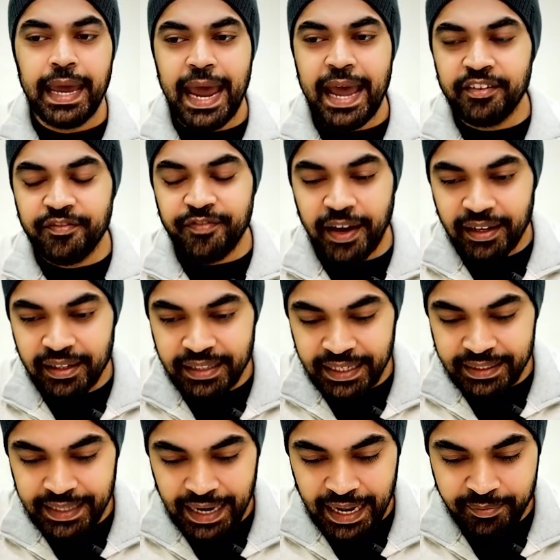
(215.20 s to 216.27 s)
And the final thing
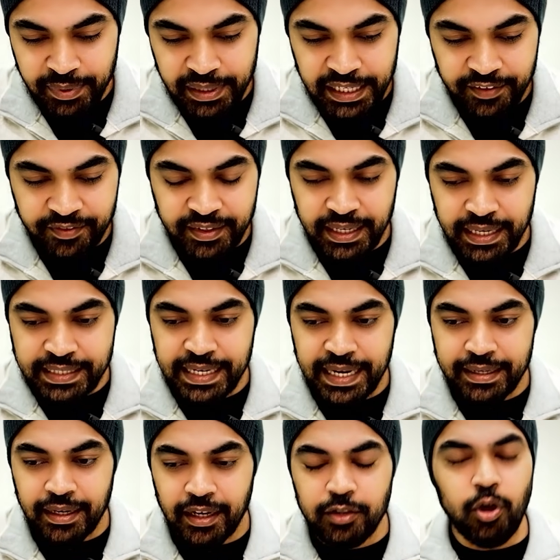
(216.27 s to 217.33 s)
that I believe is
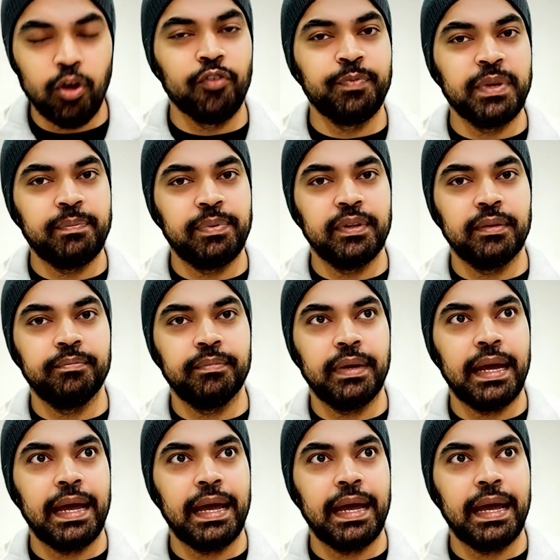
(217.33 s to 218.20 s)
that a lot of people